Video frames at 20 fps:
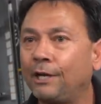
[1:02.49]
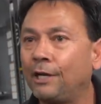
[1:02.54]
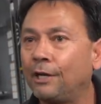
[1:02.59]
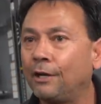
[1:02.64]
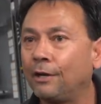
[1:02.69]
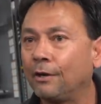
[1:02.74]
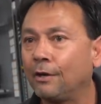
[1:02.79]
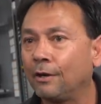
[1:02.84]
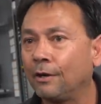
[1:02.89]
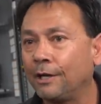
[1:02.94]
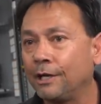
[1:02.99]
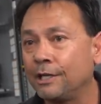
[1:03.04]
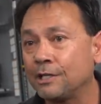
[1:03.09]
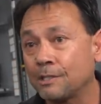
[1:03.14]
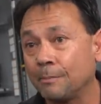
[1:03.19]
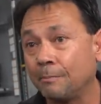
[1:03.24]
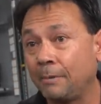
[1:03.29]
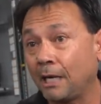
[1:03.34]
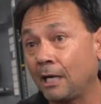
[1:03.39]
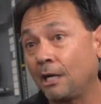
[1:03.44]
here
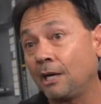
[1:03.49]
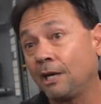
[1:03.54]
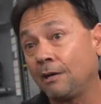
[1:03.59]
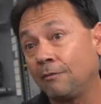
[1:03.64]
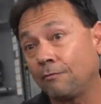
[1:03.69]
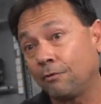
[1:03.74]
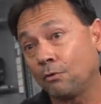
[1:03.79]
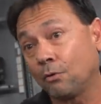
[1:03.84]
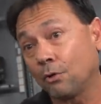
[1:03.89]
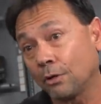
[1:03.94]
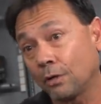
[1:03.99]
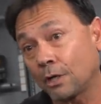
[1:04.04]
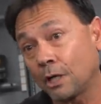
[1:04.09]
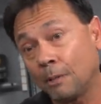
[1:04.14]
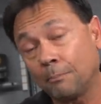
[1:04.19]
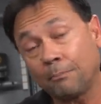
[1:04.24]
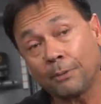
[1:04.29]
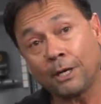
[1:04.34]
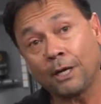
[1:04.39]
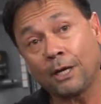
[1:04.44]
is a big hit for the
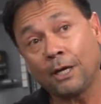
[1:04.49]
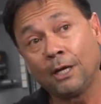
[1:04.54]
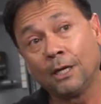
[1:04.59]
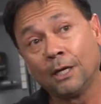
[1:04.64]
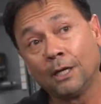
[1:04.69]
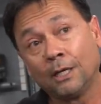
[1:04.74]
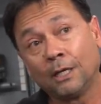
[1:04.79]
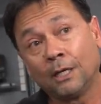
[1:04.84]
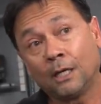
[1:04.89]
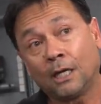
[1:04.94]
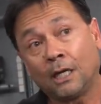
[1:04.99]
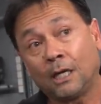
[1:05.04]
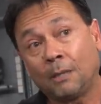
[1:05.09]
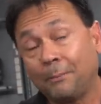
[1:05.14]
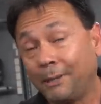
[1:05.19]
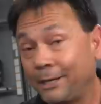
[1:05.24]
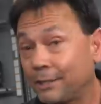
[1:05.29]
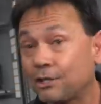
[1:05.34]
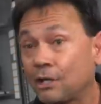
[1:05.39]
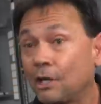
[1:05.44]
company,
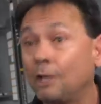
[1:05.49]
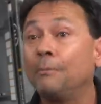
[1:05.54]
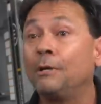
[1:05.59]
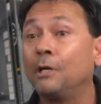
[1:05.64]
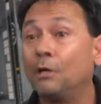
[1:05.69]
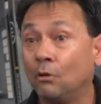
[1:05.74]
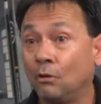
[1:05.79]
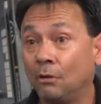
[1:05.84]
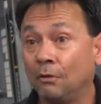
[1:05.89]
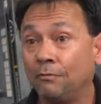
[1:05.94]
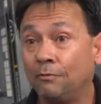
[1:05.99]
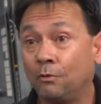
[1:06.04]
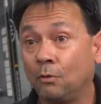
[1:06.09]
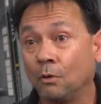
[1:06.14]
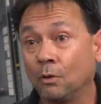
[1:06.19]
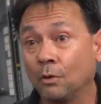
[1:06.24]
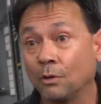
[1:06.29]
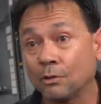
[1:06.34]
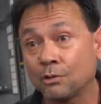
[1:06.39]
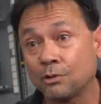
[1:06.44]
it's going to be going
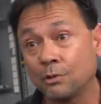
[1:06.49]
forward.